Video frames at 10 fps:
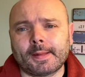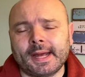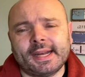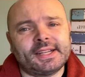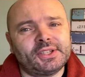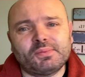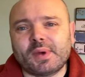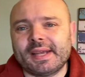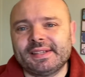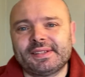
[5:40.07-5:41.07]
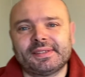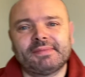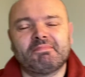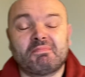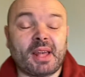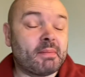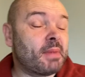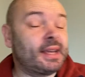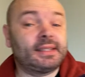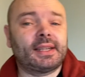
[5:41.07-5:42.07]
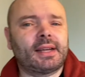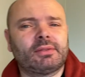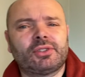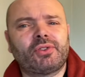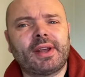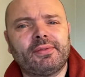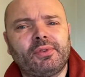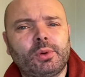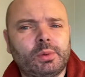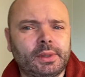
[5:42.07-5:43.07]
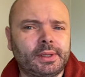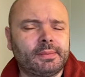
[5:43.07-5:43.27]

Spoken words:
Now, in some ways, that might sound straightforward.